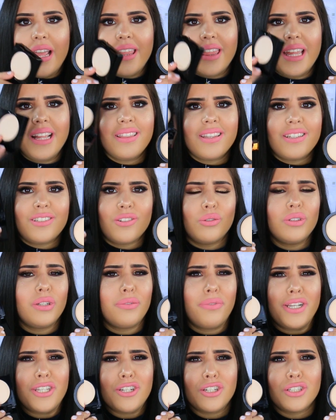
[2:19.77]
I think this only
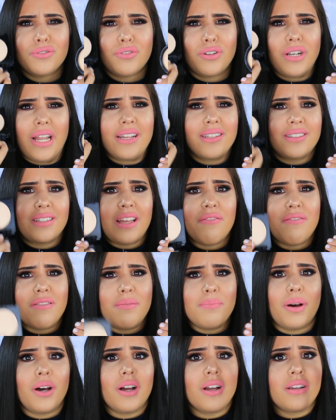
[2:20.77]
retails for like
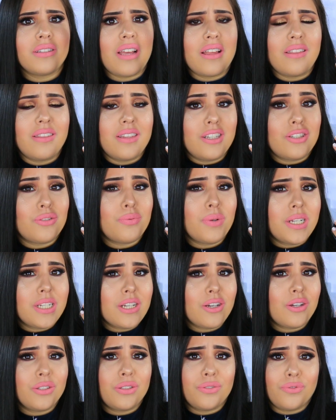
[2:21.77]
$7 and this
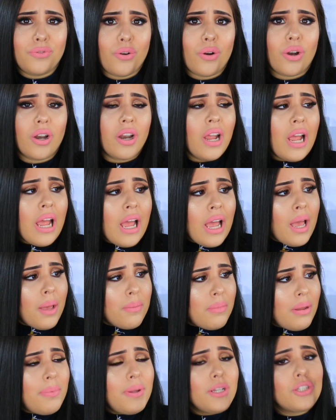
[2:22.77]
retails for
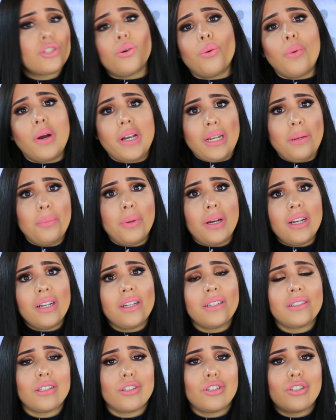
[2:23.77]
maybe
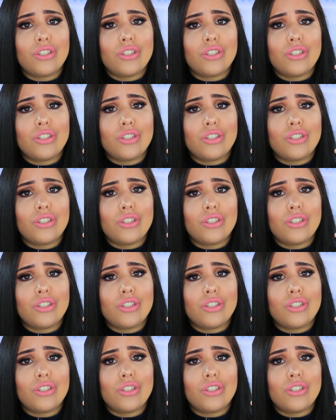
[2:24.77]
$20.